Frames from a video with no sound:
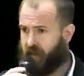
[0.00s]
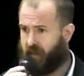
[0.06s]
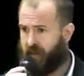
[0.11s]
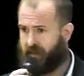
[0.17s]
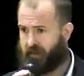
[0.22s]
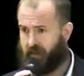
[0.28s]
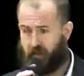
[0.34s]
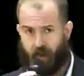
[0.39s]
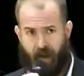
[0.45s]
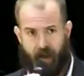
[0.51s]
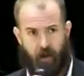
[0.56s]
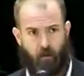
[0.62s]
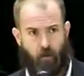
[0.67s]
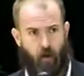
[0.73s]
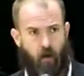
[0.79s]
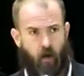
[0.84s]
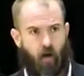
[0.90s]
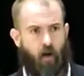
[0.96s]
I guess, in
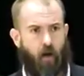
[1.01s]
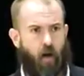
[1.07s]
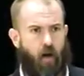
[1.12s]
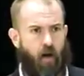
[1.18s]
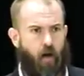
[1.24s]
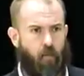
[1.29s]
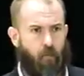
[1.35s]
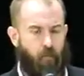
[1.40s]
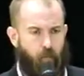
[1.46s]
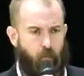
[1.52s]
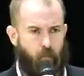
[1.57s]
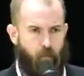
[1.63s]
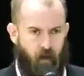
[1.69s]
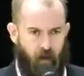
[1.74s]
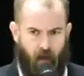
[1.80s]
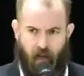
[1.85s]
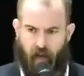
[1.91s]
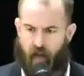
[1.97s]
Panama,
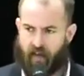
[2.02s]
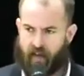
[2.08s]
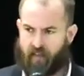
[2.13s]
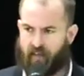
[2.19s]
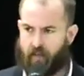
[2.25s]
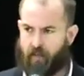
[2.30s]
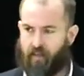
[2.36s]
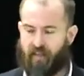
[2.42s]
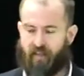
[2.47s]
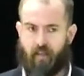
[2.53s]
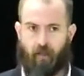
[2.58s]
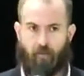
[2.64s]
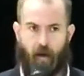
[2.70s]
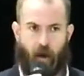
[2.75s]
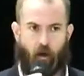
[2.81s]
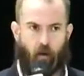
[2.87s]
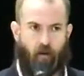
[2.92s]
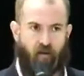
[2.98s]
but I guess you could see
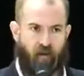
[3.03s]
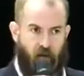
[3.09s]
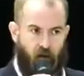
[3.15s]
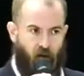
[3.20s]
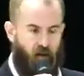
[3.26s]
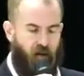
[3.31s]
the power of it